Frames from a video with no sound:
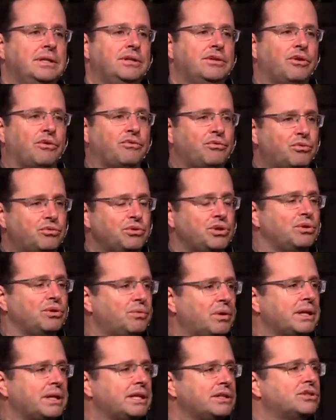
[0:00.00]
of you
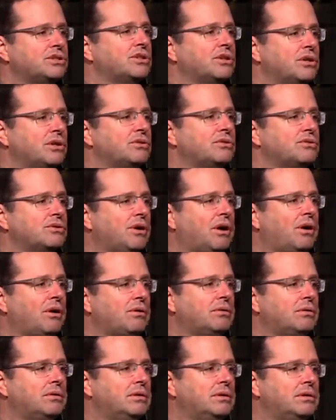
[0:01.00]
wanting to control.
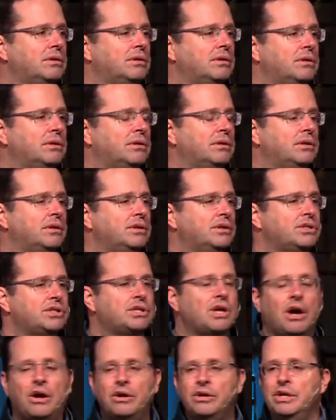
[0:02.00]

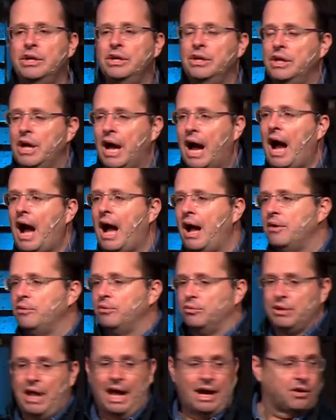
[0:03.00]
So
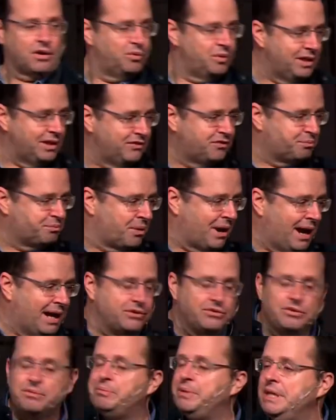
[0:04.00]
we've
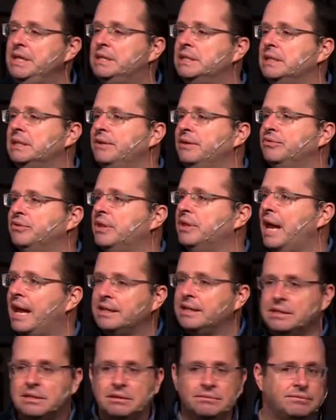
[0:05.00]
prayed repeatedly for
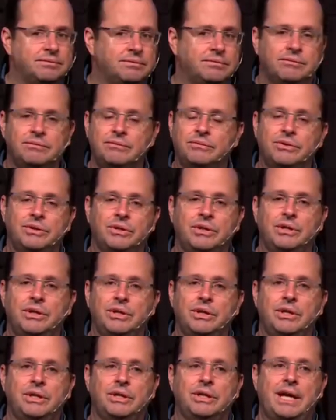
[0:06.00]
that.
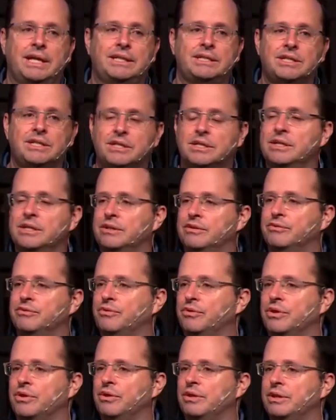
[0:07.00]
That's
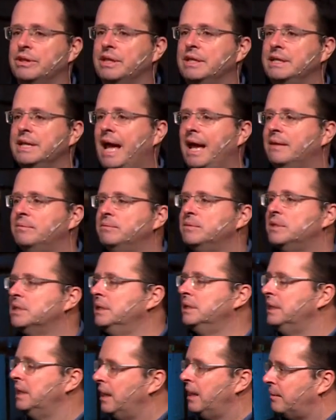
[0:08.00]
for the names.
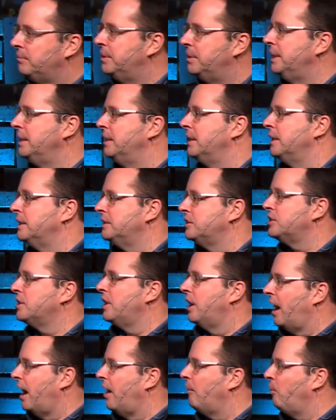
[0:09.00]
I believe. So
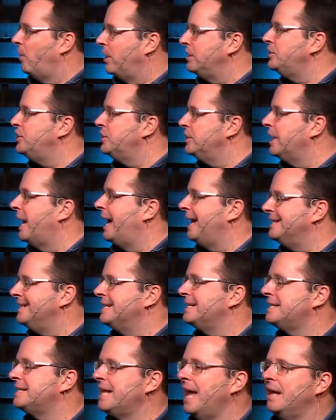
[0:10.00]
I want you to
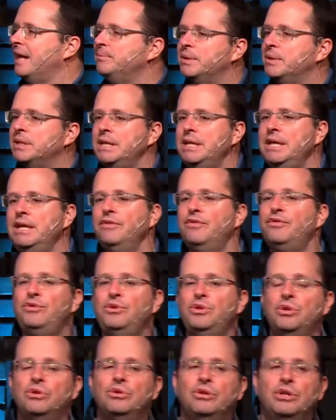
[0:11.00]
understand, but if
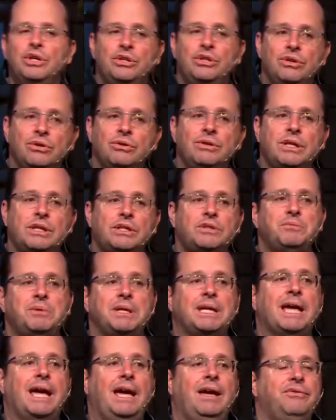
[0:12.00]
you need to be
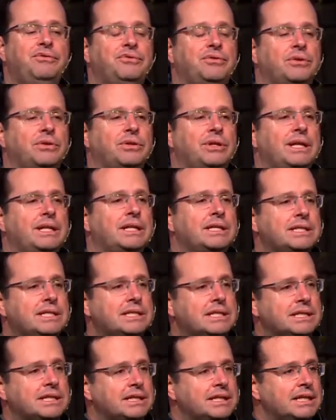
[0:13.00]
careful that
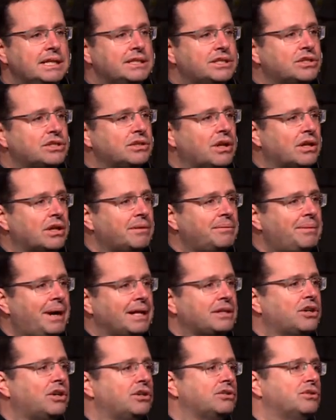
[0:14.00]
it's not
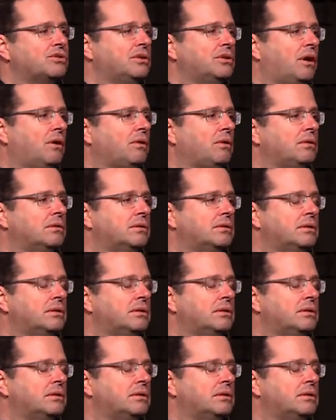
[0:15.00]
about control.